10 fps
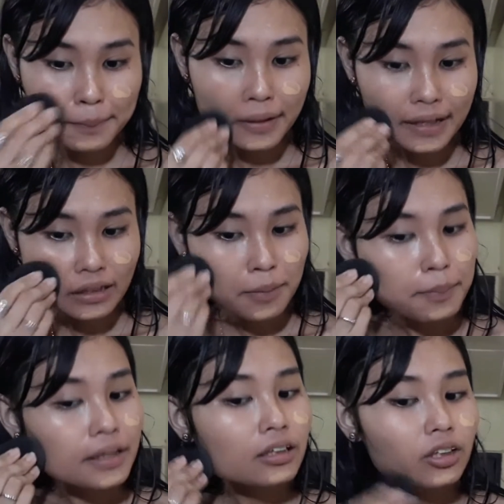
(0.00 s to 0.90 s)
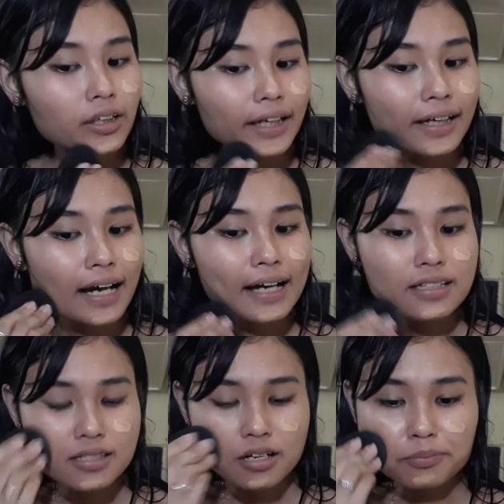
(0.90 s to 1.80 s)
But upon looking at
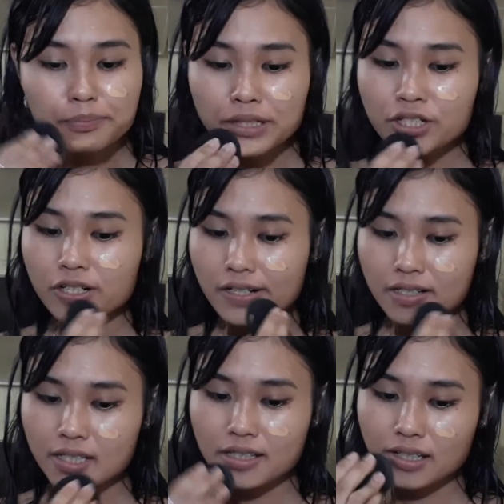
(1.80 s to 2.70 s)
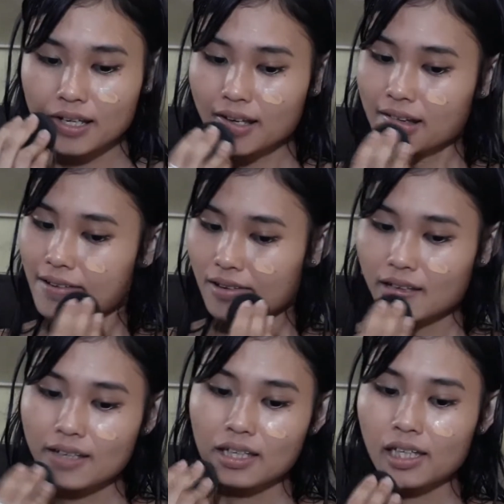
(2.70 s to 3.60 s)
some pictures,
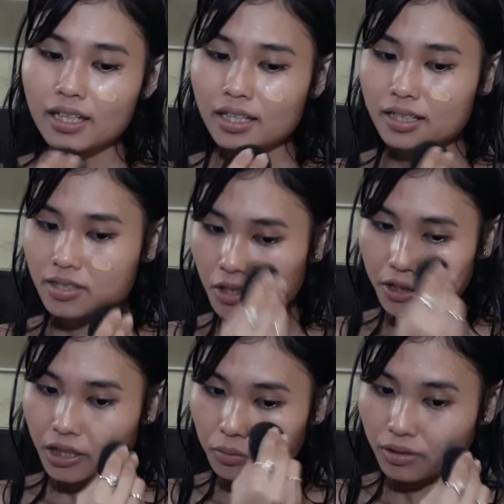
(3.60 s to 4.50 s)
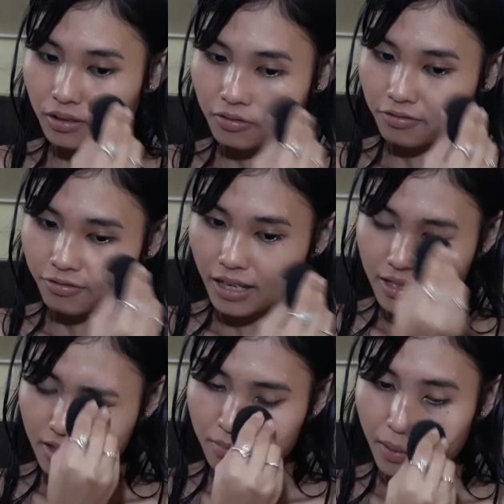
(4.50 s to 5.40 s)
he started with
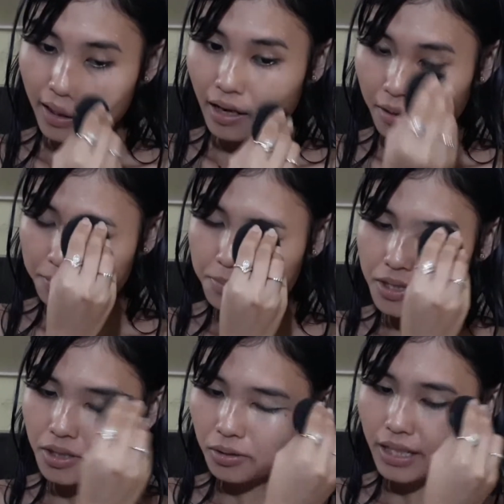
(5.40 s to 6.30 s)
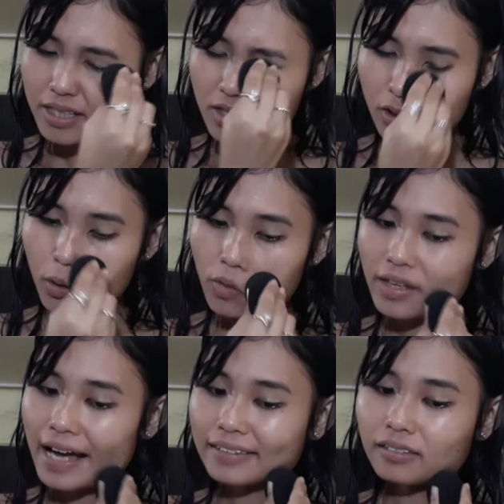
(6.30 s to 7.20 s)
face makeup, so let's do
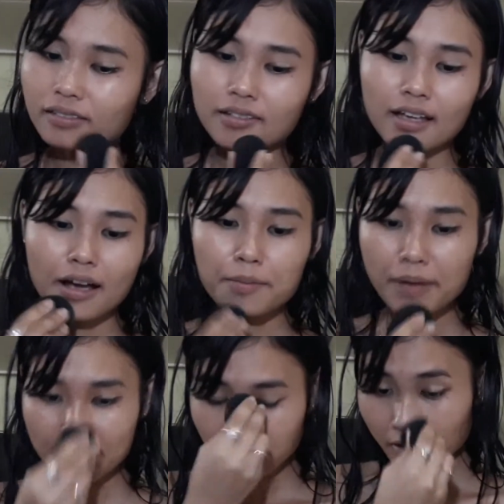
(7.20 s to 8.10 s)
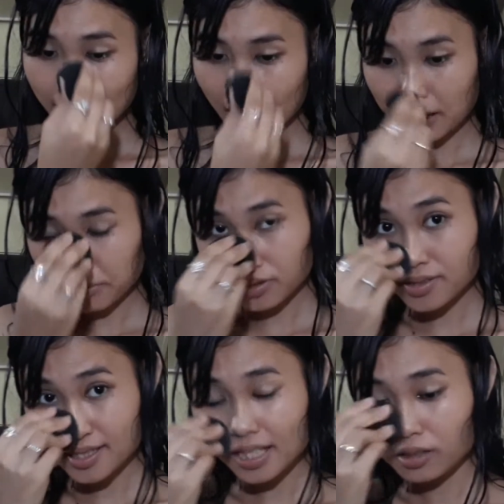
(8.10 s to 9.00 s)
that. By the way, I'm
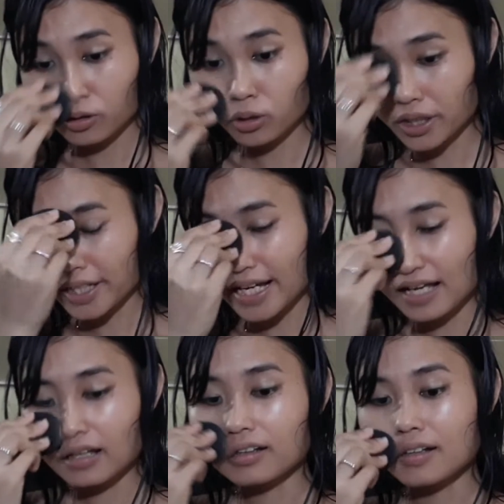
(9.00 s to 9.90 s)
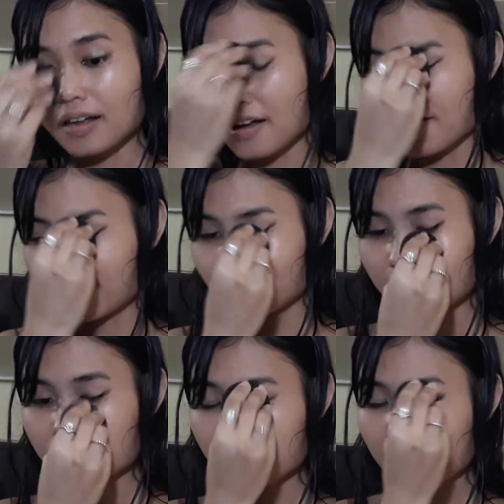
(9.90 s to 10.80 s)
using L'Oreal
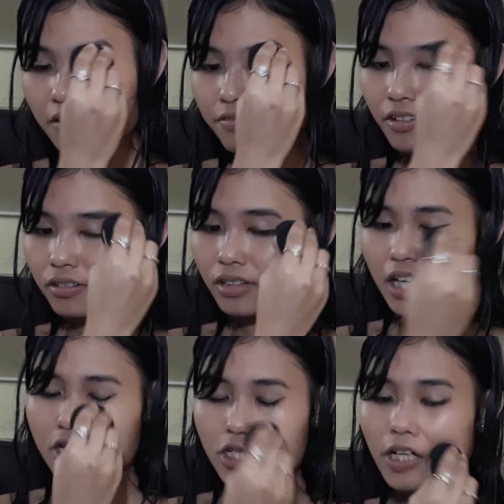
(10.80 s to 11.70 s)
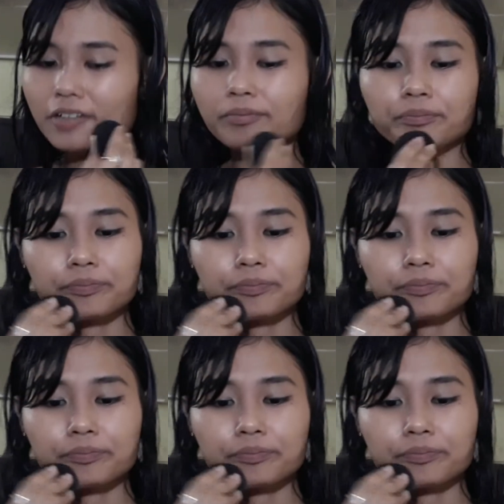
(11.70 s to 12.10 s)
Fresh Wear Foundation.